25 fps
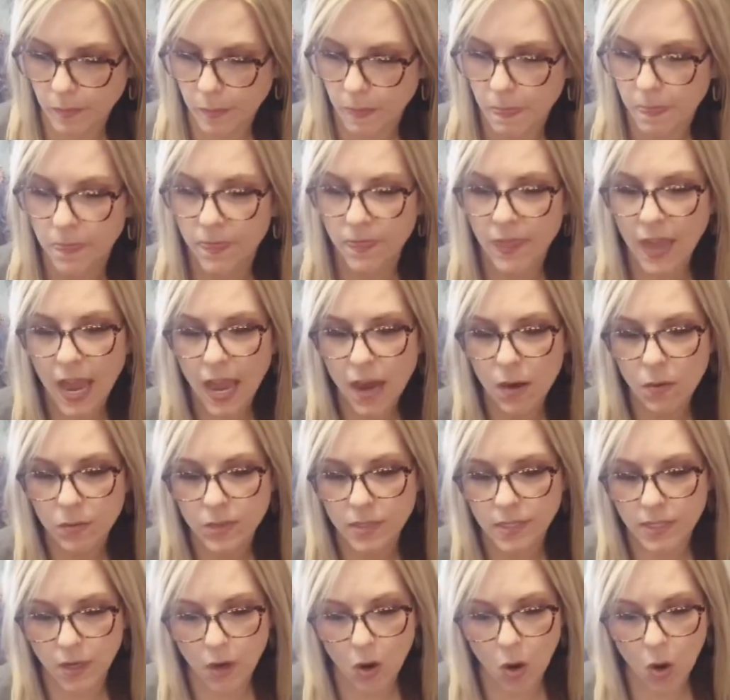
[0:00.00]
"That was
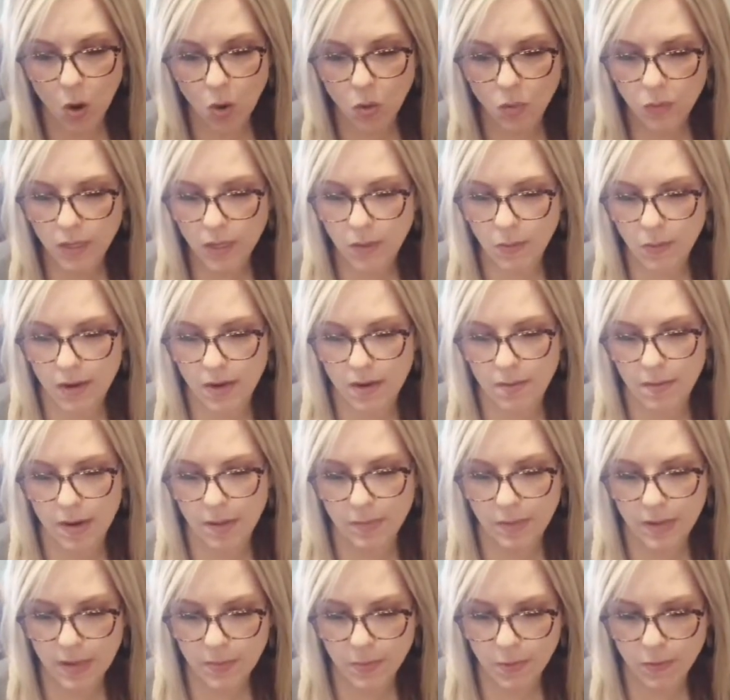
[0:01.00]
the only way to make
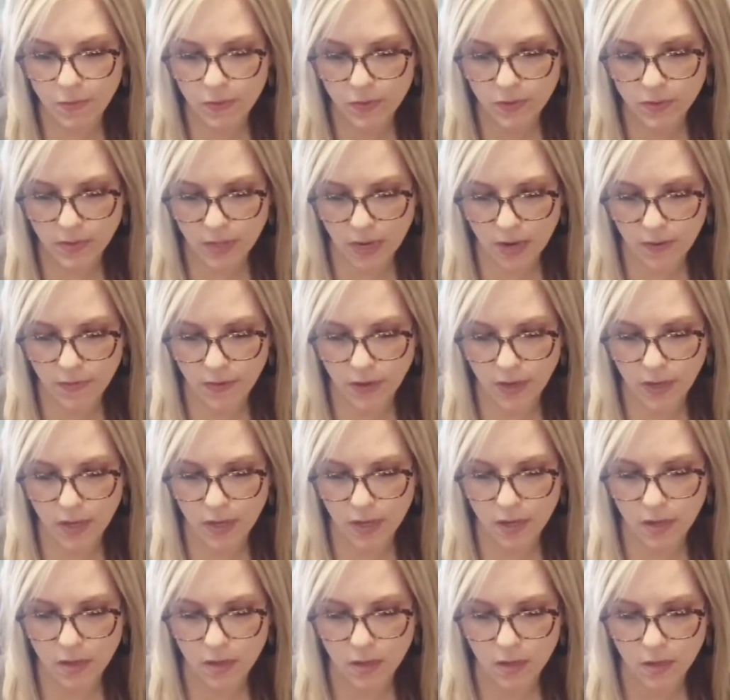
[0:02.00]
people feel safe
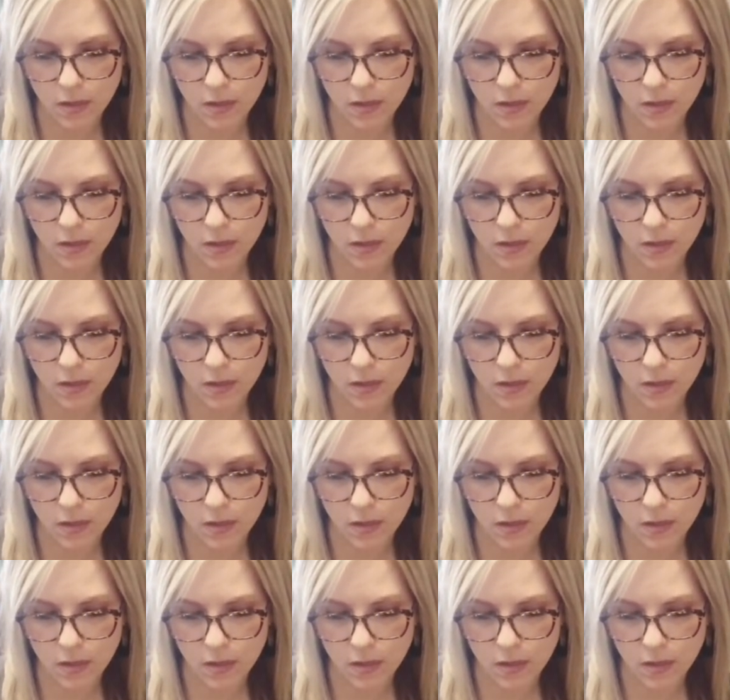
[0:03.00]
again.